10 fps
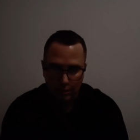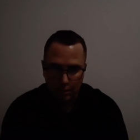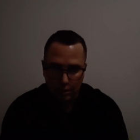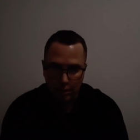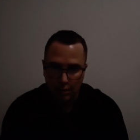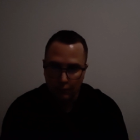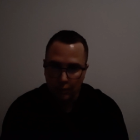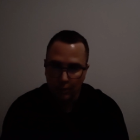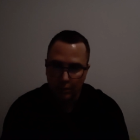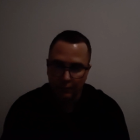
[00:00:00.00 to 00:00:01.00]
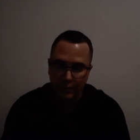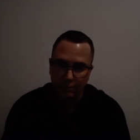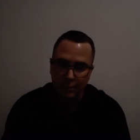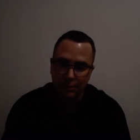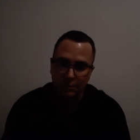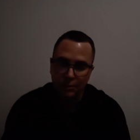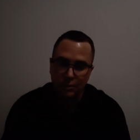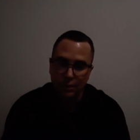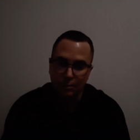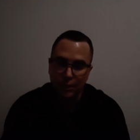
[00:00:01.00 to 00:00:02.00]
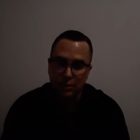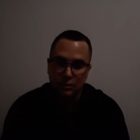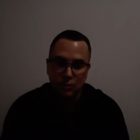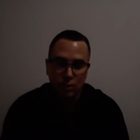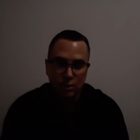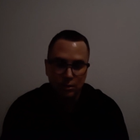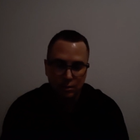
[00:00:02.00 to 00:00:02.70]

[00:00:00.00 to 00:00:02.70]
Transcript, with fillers: I had a few other family members that passed away